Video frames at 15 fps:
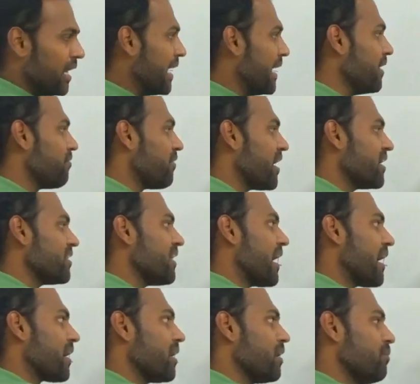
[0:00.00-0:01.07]
divide the
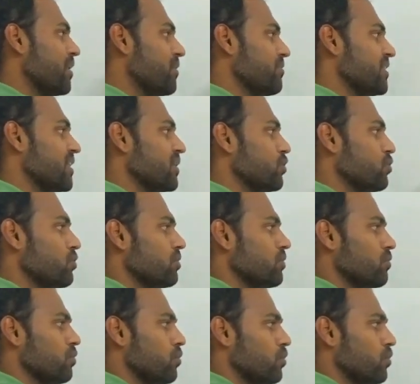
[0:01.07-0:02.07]
angle between the two